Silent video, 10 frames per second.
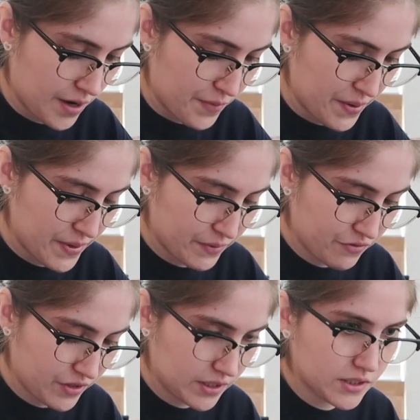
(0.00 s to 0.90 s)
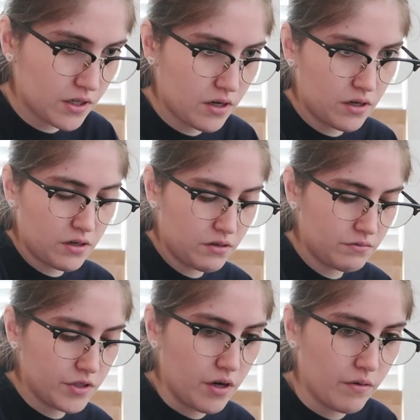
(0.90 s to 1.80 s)
I might be able to fit this
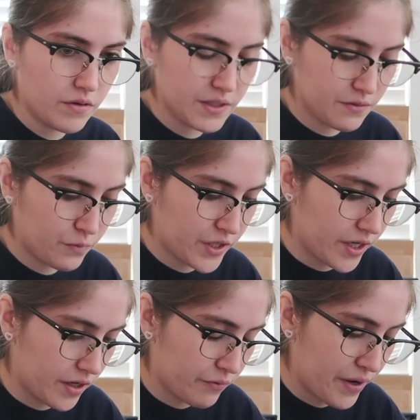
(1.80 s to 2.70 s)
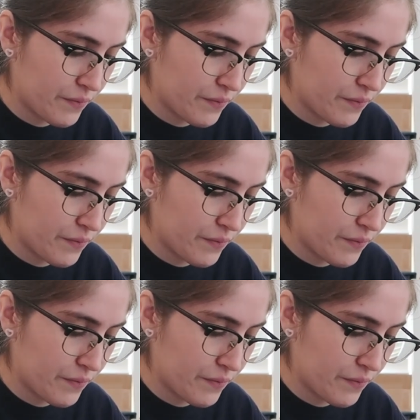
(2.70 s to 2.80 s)
all. No, this is, the